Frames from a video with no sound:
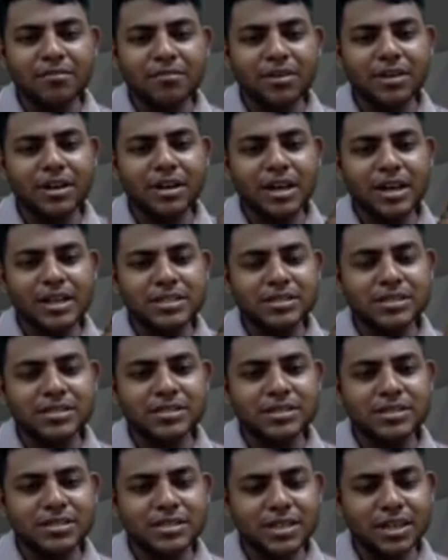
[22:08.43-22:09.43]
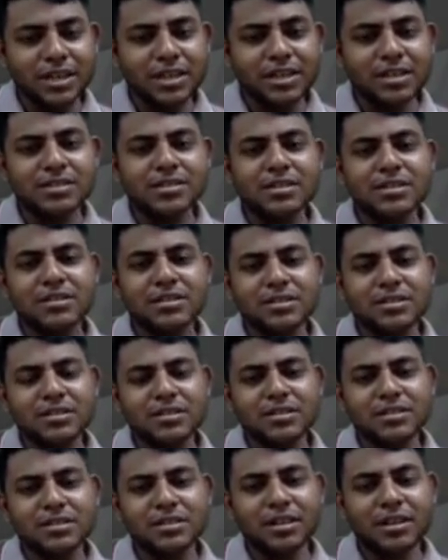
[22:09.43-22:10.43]
the backward classes, the senior
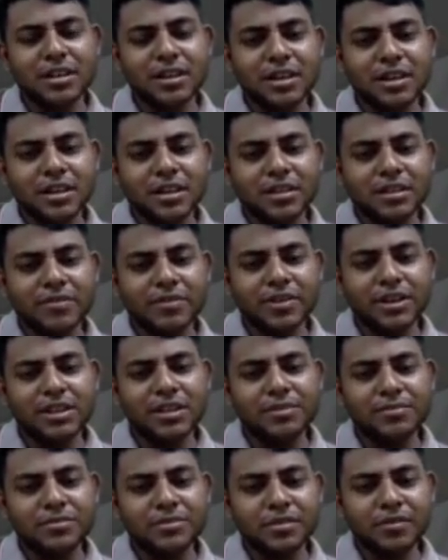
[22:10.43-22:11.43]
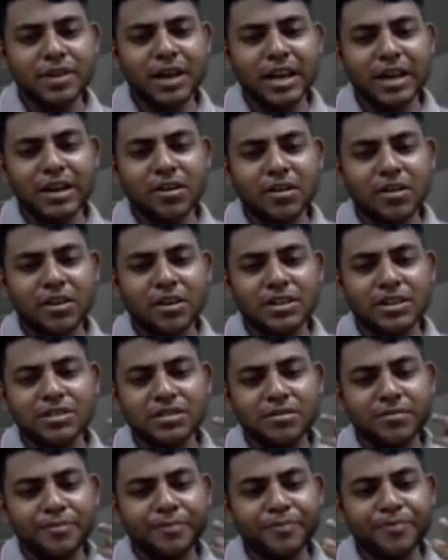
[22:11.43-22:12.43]
citizens, the victims of
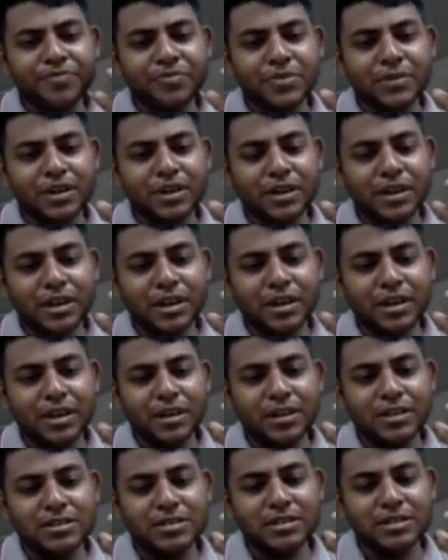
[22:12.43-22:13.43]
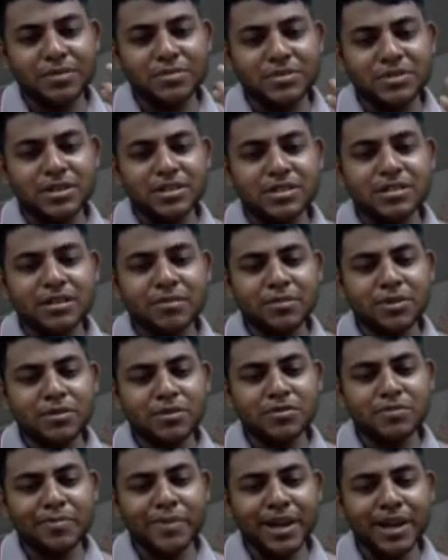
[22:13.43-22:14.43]
alcoholism, substance
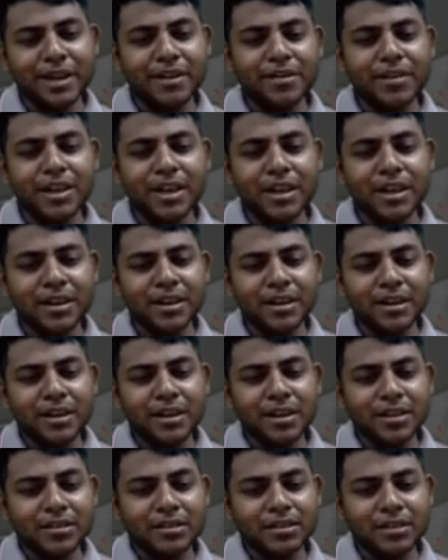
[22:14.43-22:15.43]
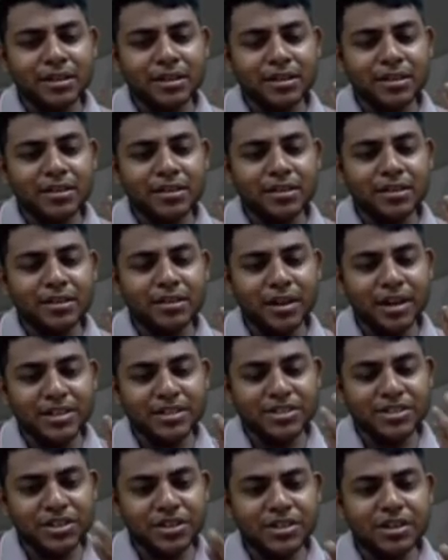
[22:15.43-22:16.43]
abuse, beggary, the
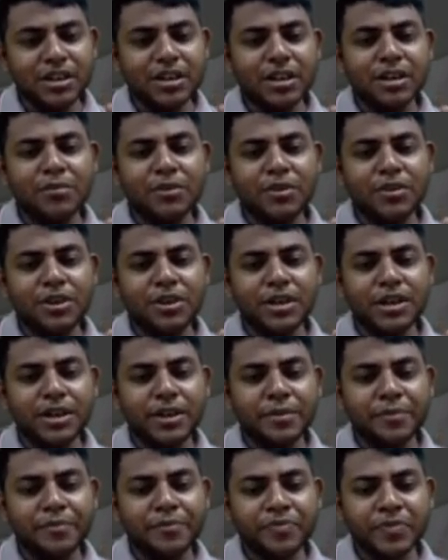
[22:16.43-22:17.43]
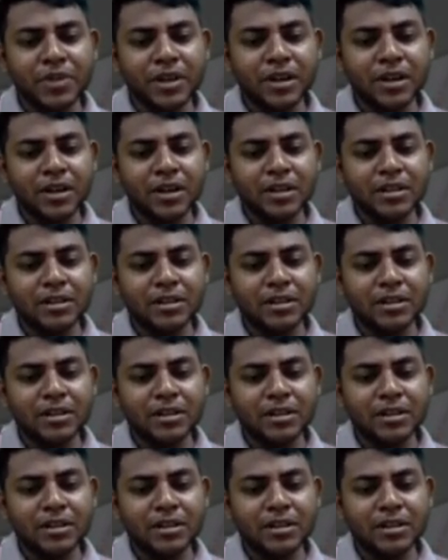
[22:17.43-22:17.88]
transgender community,